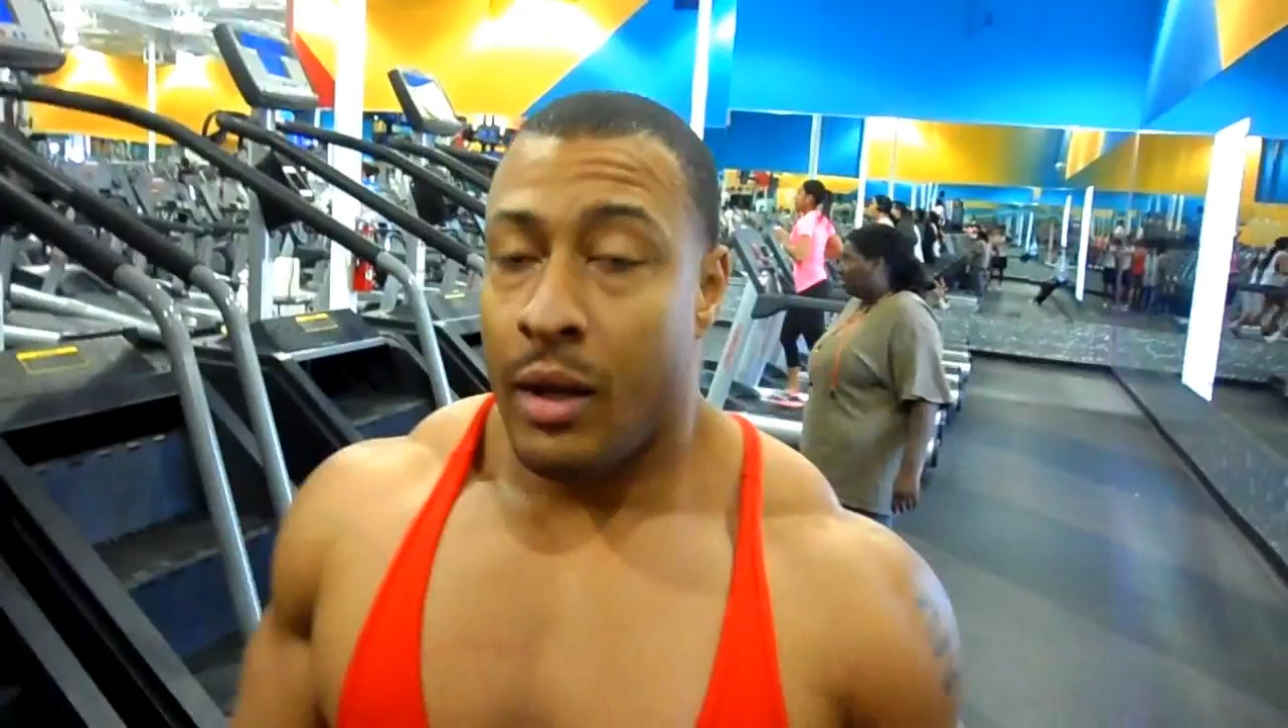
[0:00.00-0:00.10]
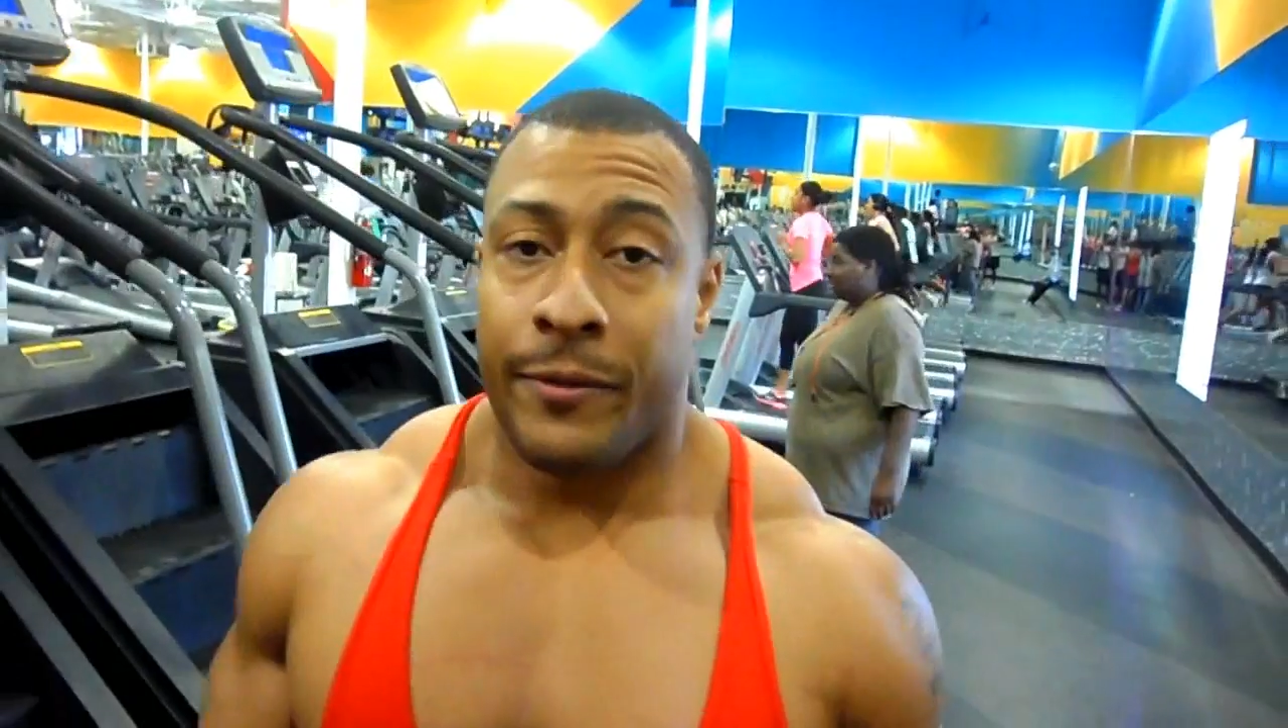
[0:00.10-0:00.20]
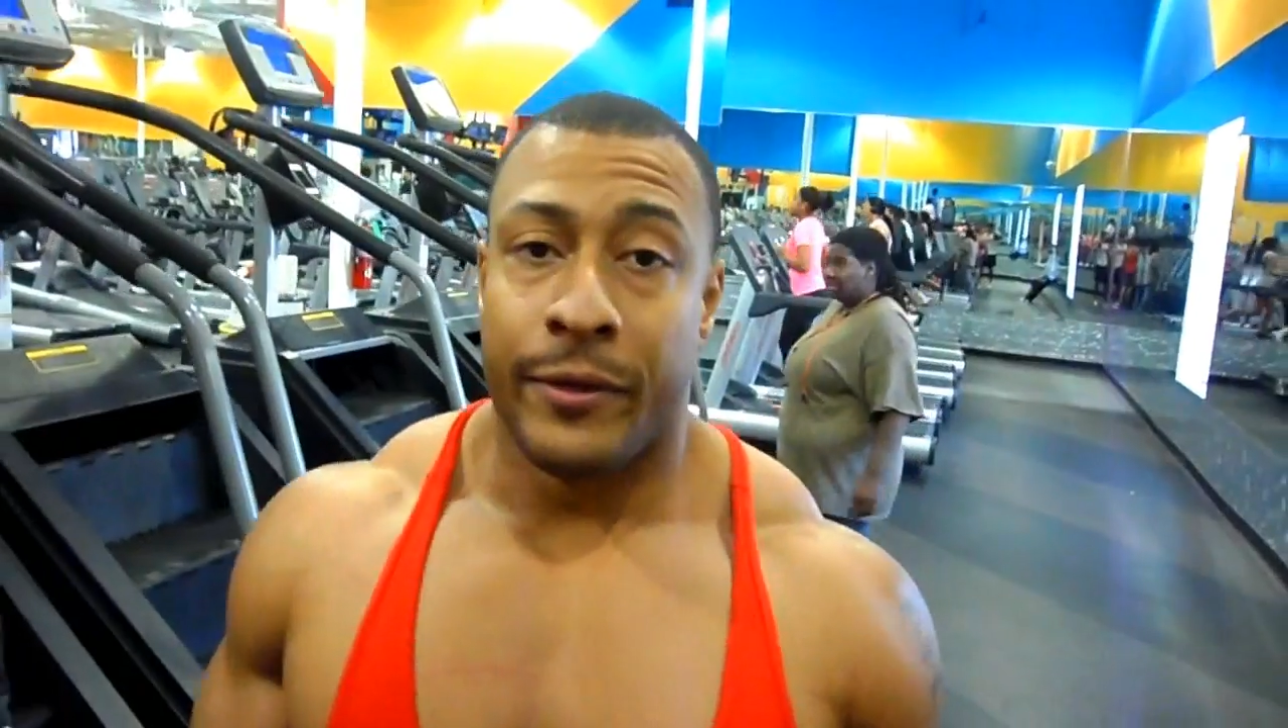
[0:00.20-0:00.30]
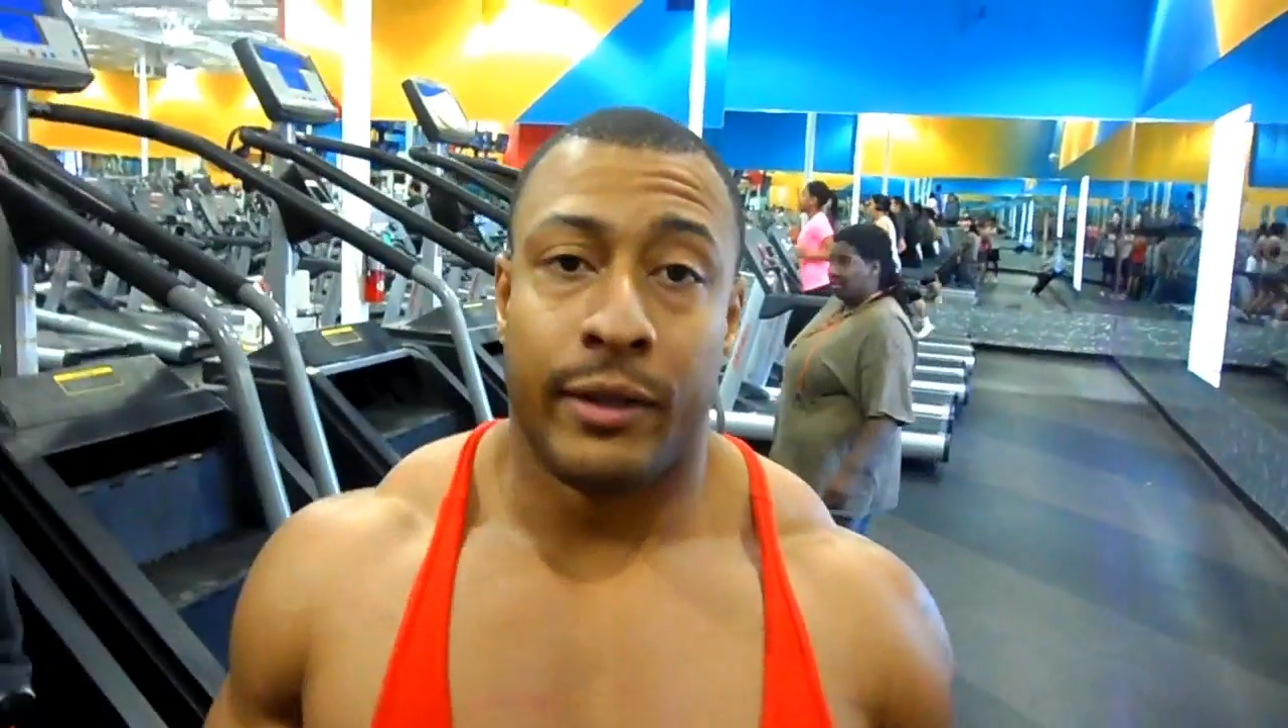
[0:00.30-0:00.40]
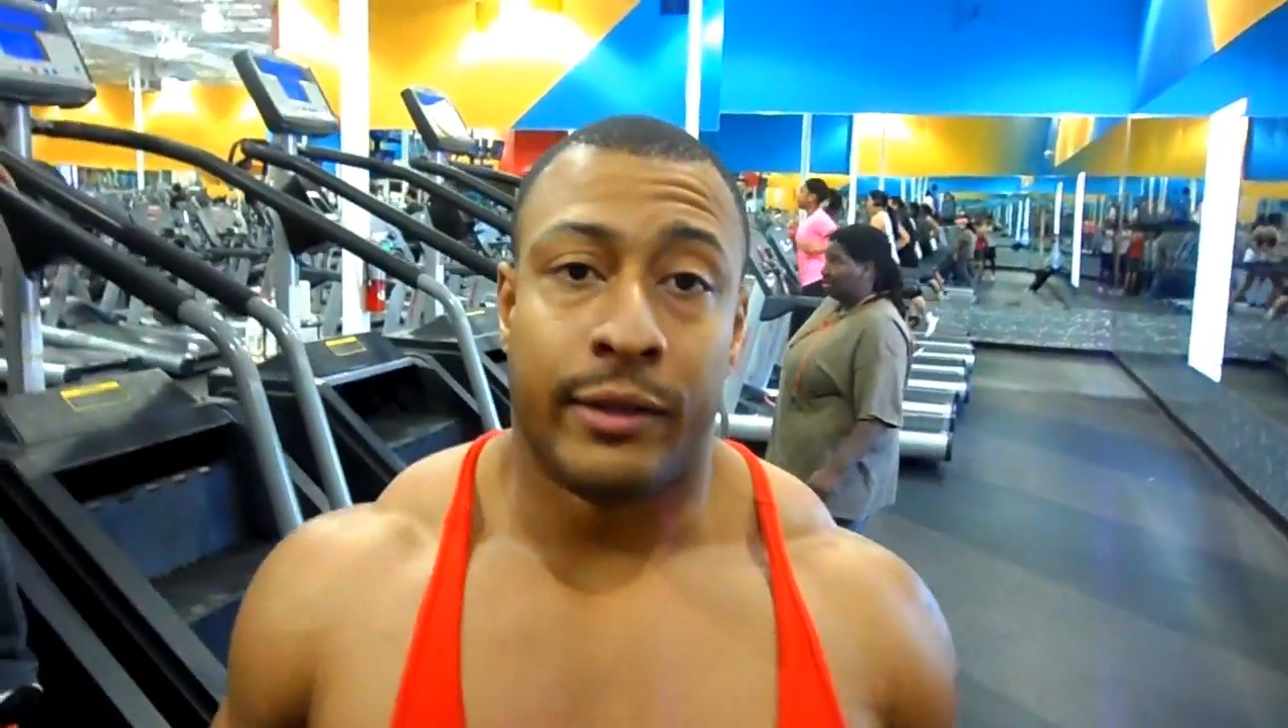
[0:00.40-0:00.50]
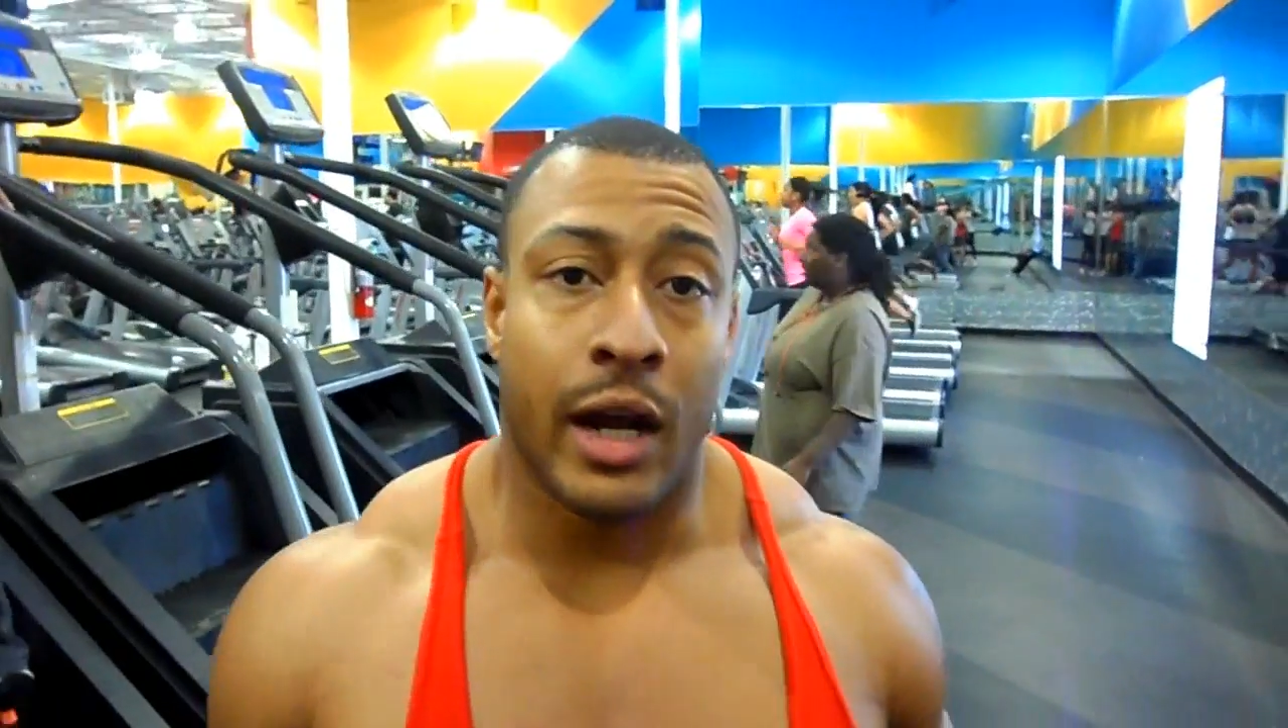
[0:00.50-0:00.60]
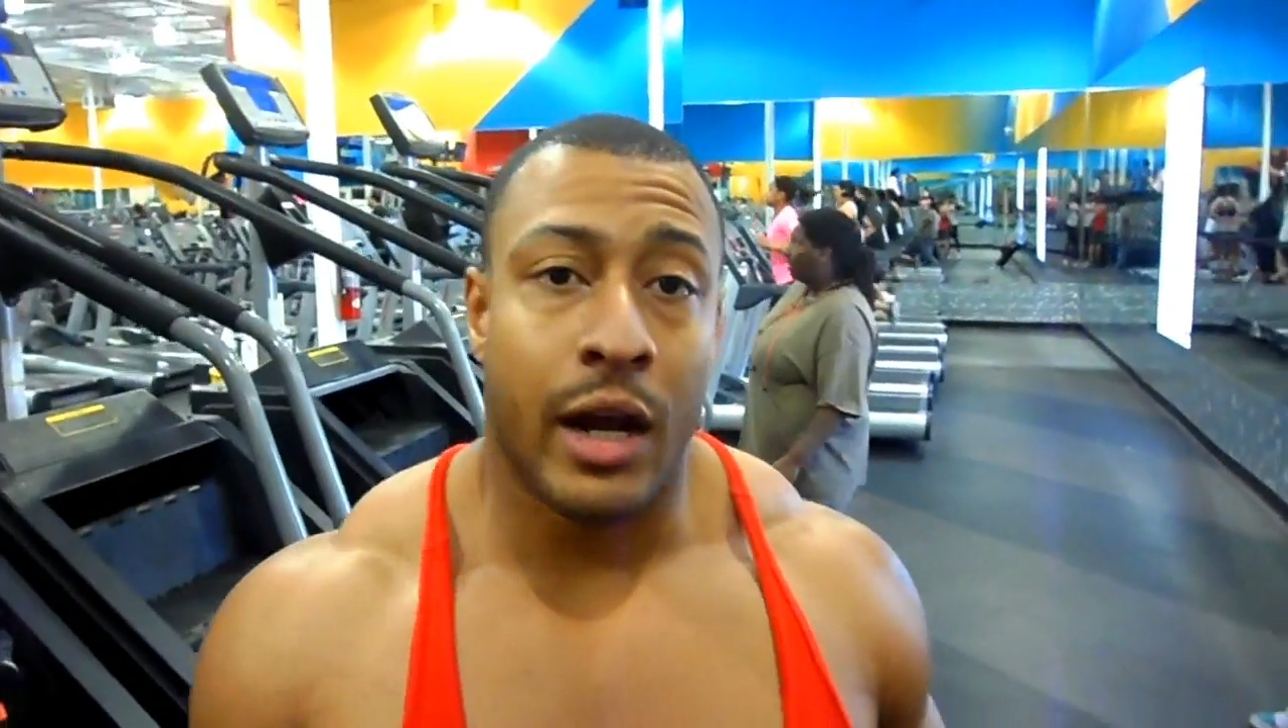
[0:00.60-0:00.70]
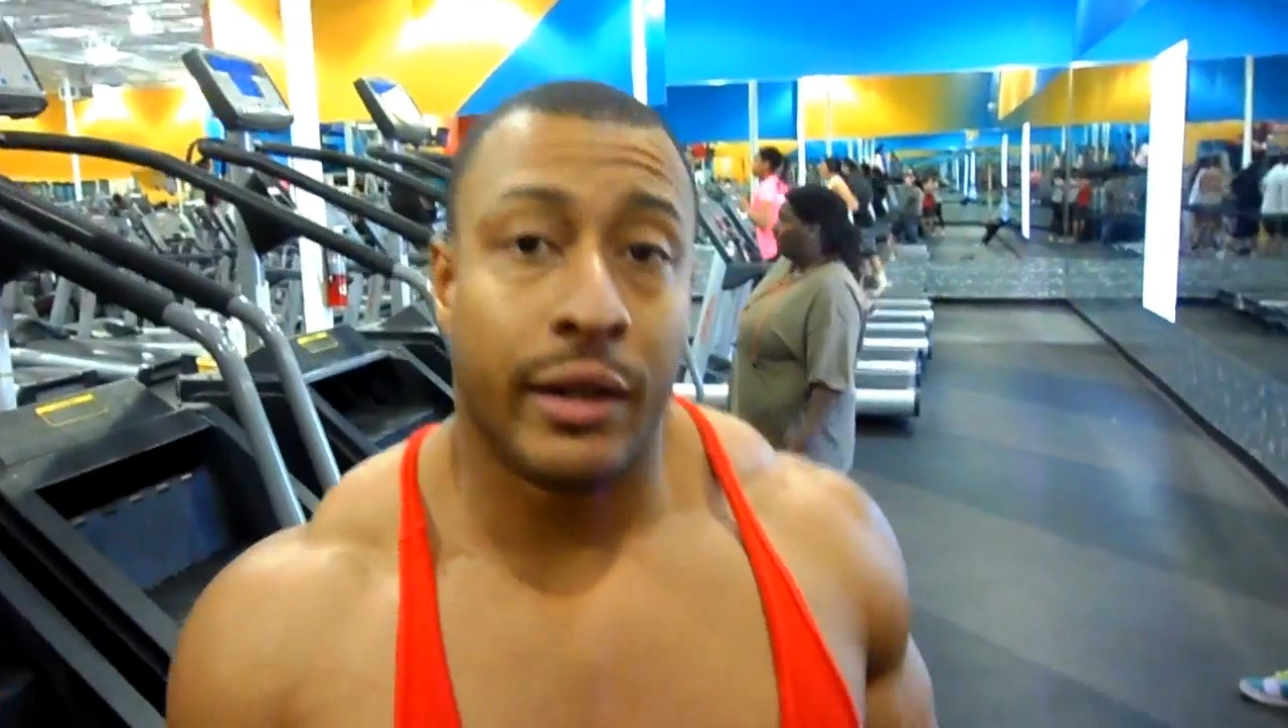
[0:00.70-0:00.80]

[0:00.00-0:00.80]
Feeling tired